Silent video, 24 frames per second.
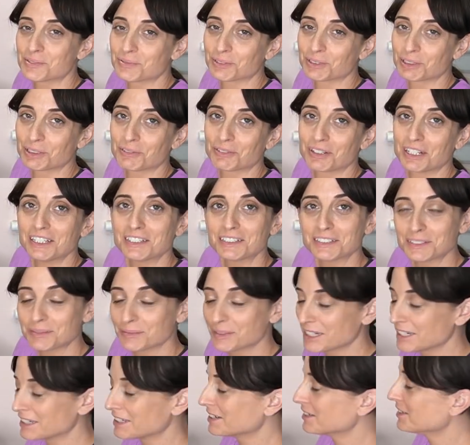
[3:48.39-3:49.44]
really random,
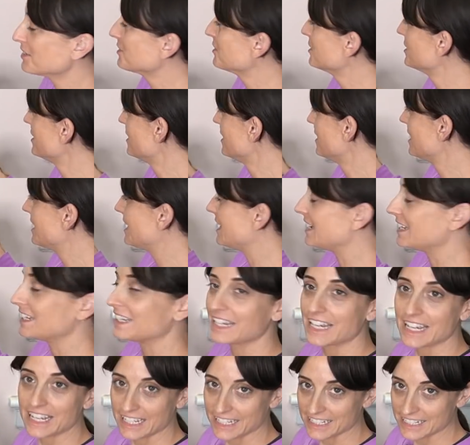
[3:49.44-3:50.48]
I know, and
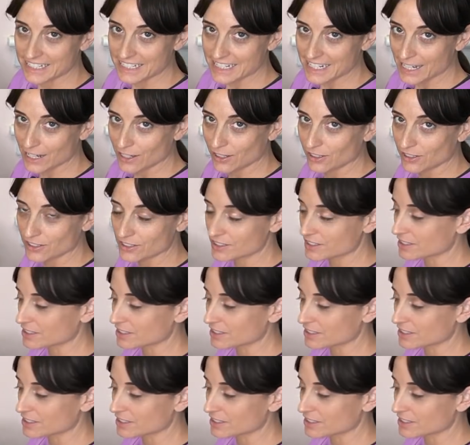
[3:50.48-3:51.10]
hand towels,